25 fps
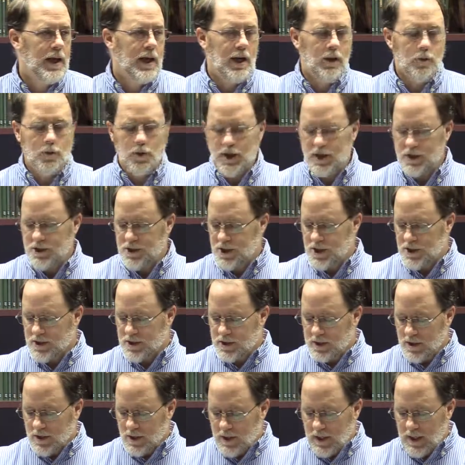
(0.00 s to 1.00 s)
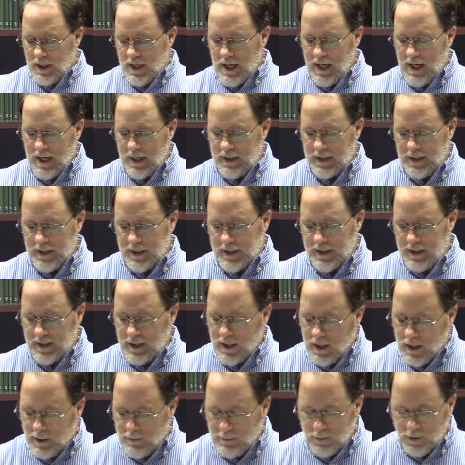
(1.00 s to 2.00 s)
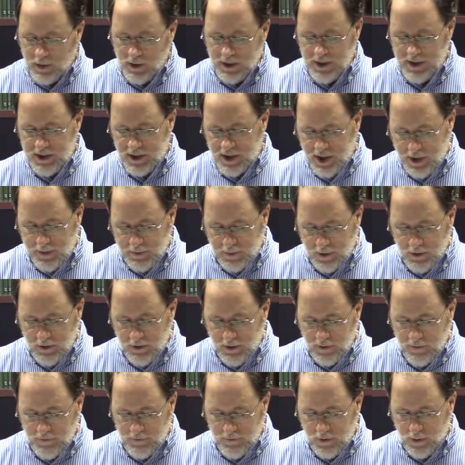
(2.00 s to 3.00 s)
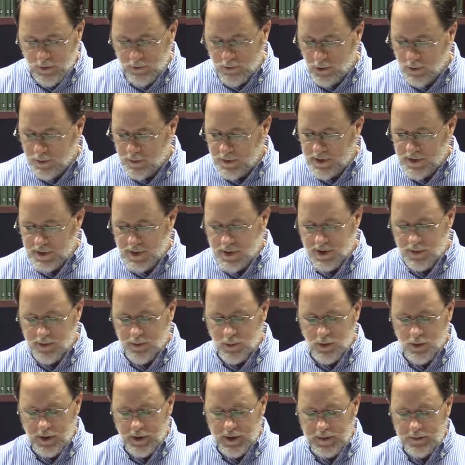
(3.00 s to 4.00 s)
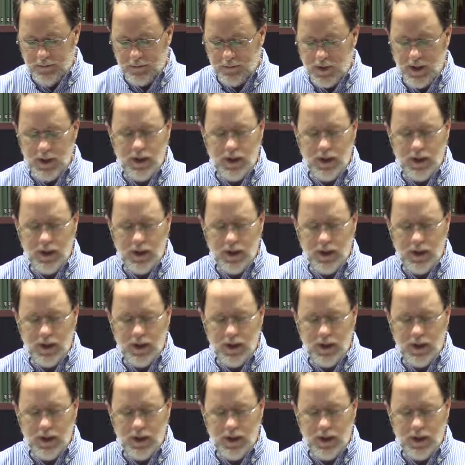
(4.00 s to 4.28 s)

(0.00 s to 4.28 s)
I want to just highlight humble in spirit for a moment this morning.